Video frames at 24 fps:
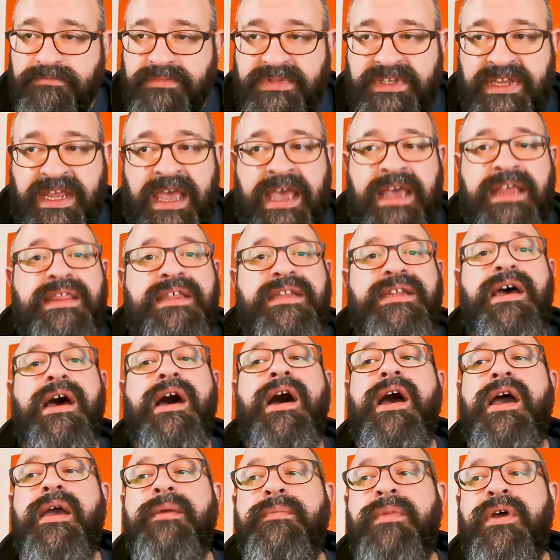Take the
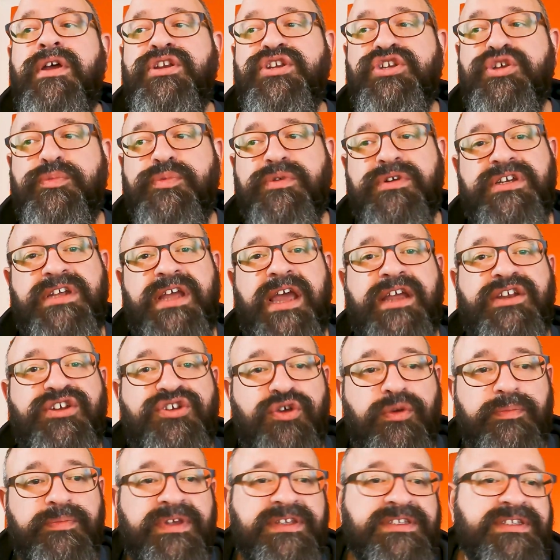time to protect
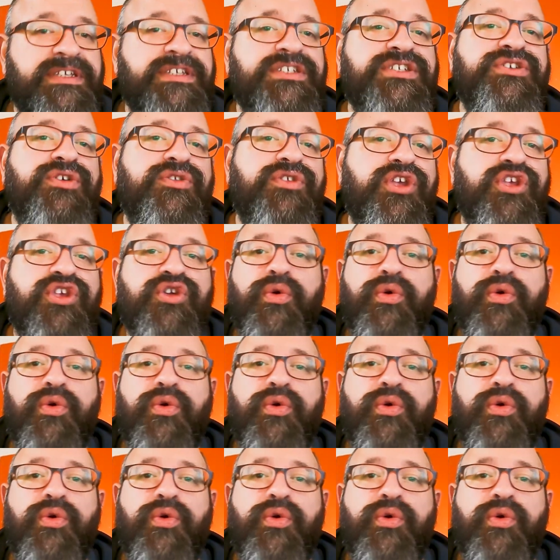your business so that